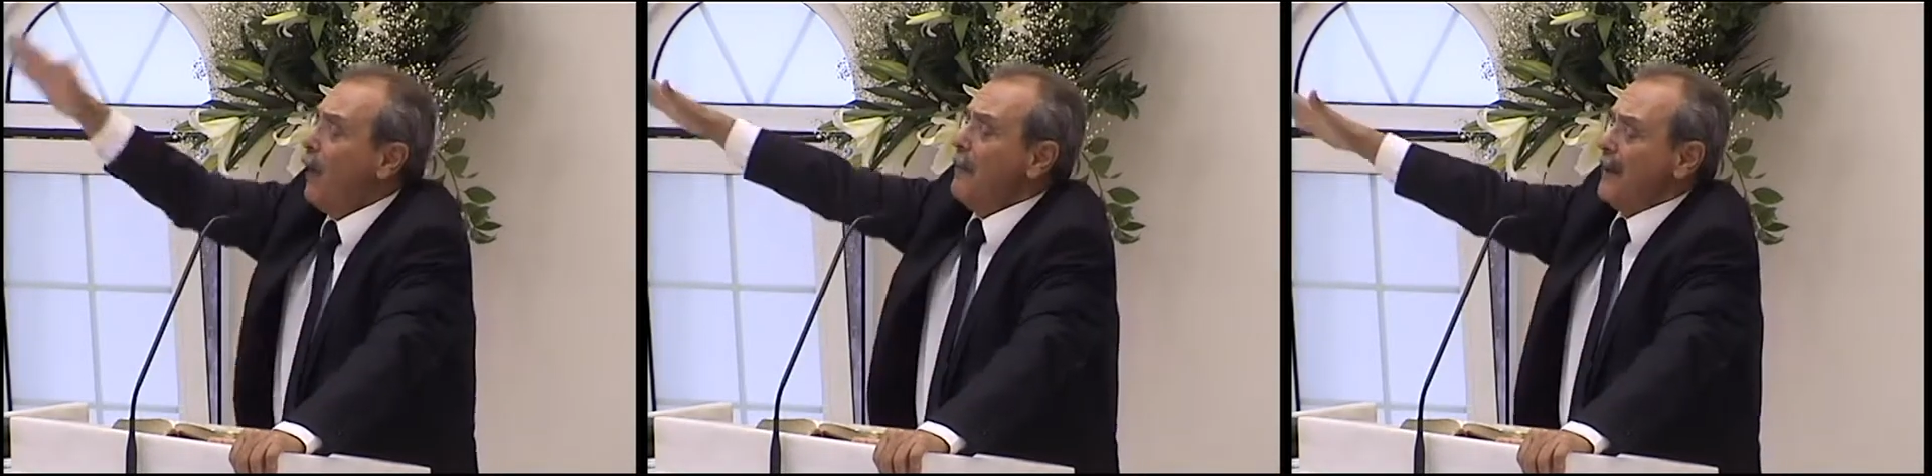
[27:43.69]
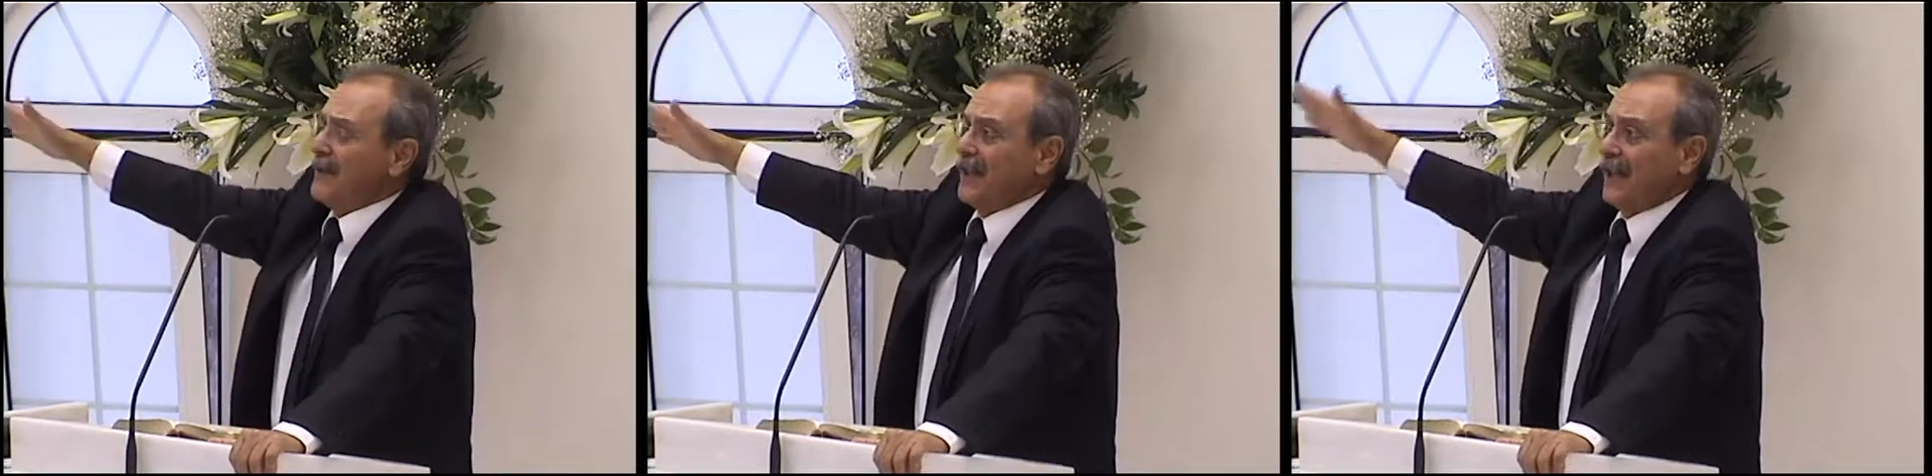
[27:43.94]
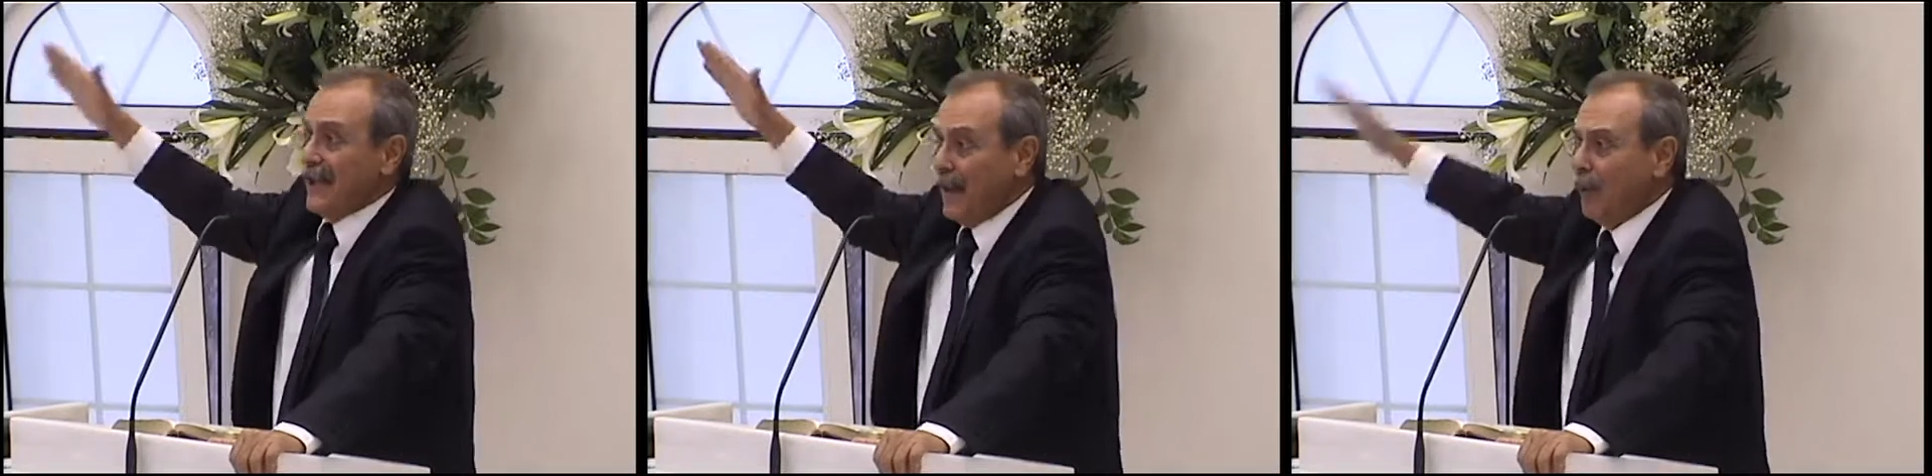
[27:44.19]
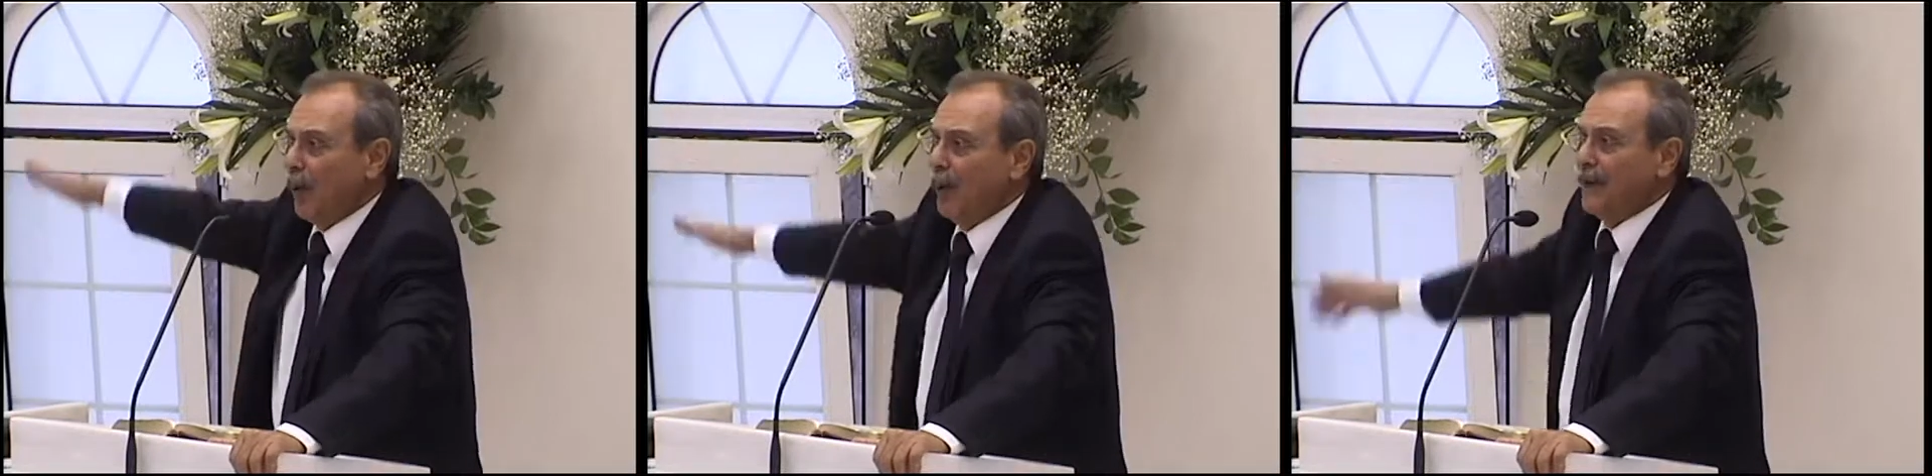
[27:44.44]
fearing
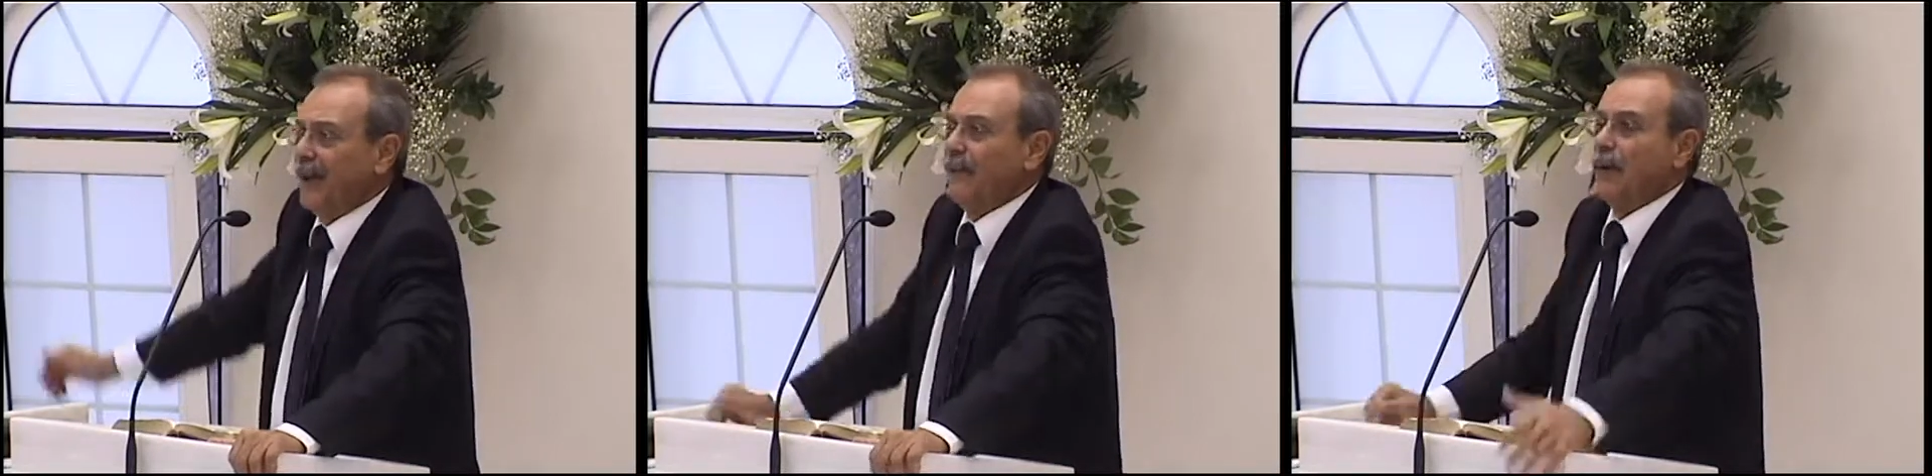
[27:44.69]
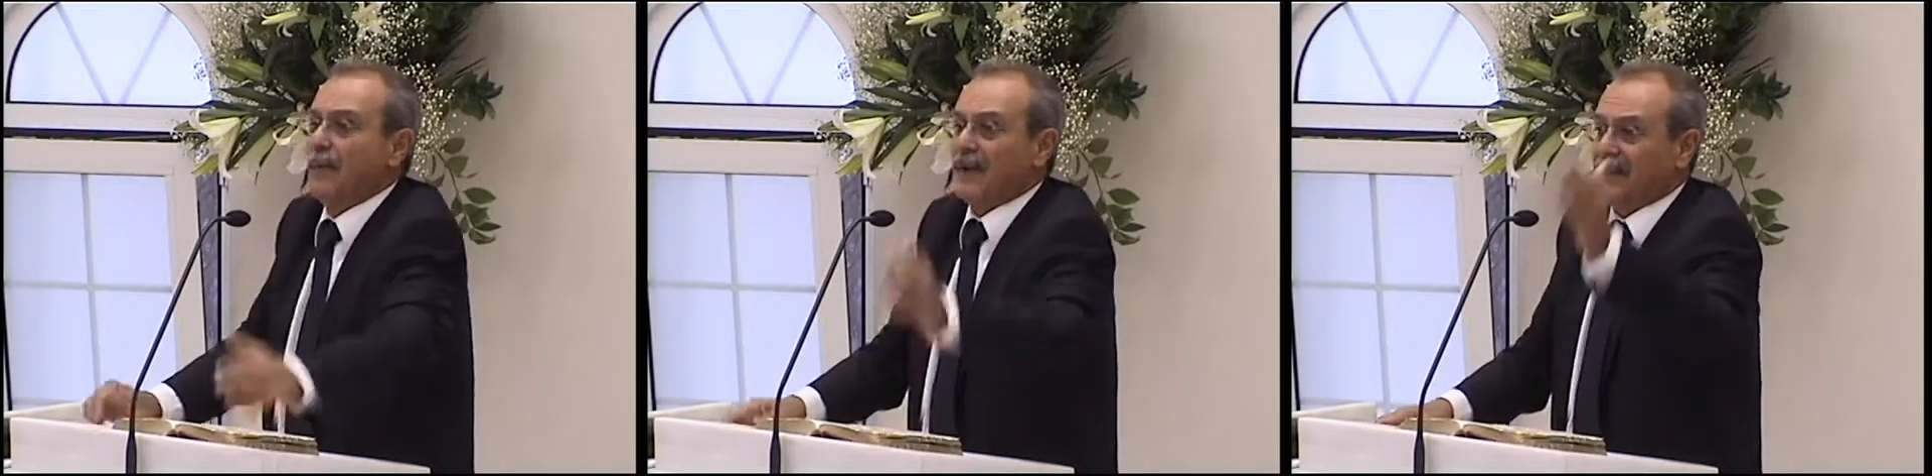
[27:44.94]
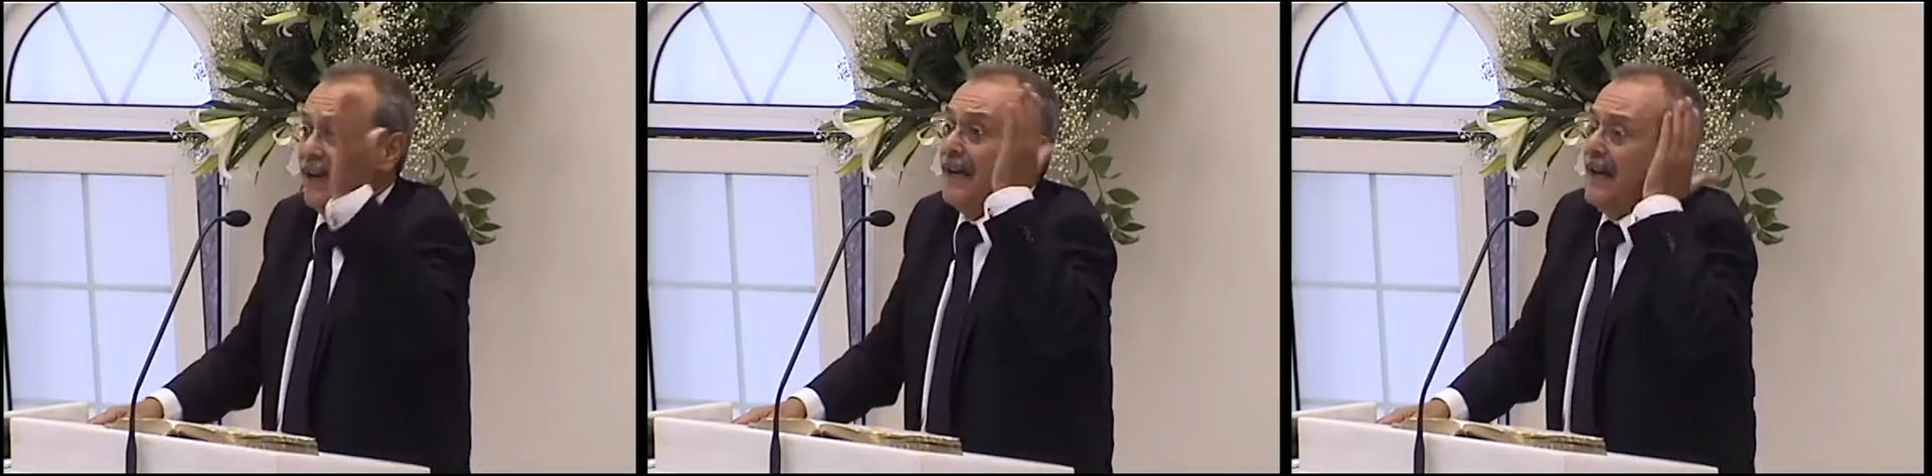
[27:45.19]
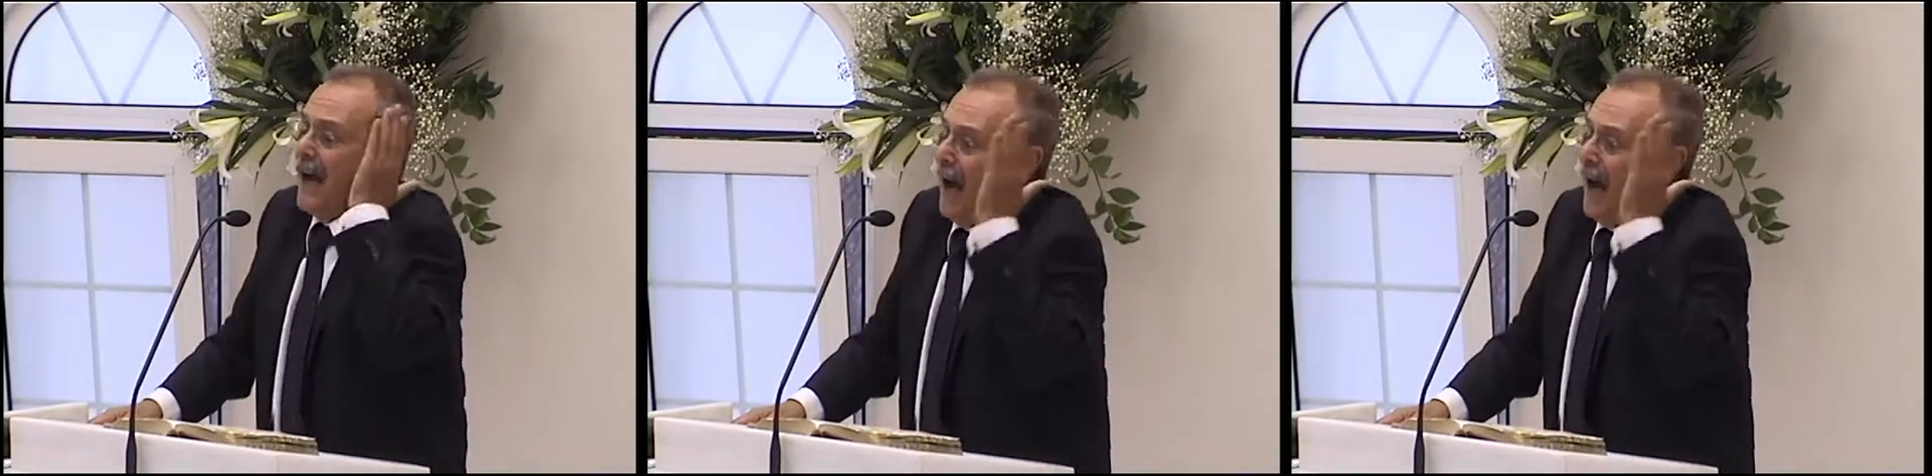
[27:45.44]
our mistakes.